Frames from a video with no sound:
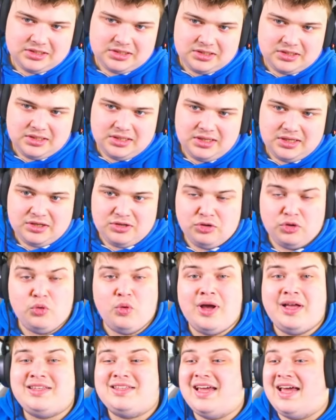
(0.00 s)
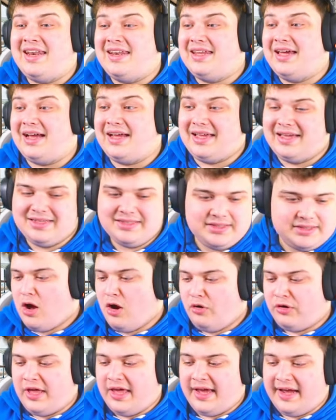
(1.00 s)
A cool way to end it, I guess.
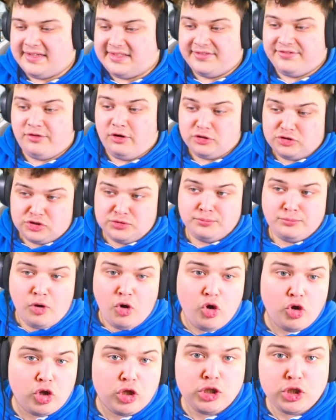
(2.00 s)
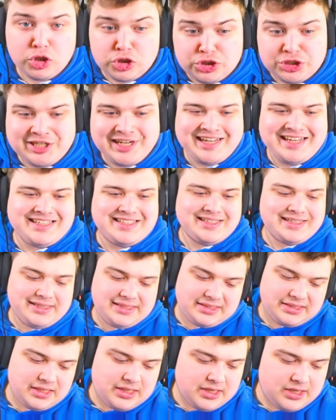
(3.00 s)
Okay, guys, I've got some more clutch cases.
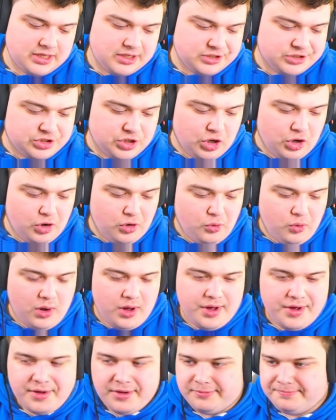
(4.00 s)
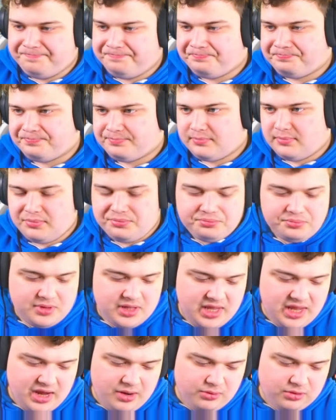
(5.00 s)
So, um,
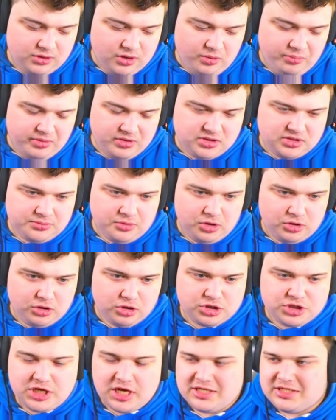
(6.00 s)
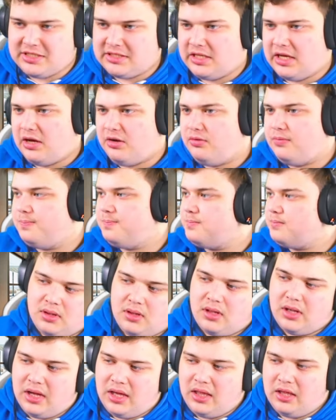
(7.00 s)
yeah, we'll open some more clutch cases now.
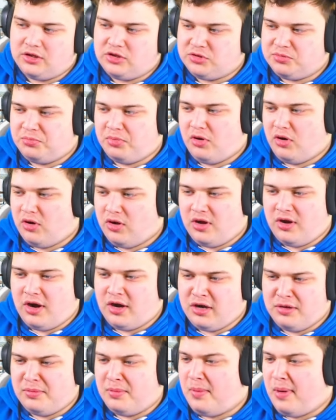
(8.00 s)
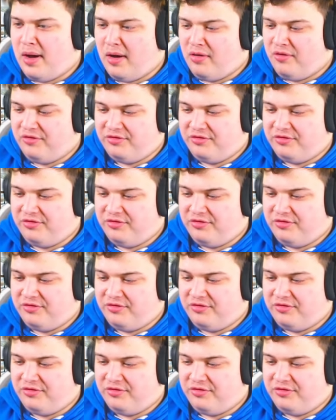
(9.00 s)
I, I just bought a random amount of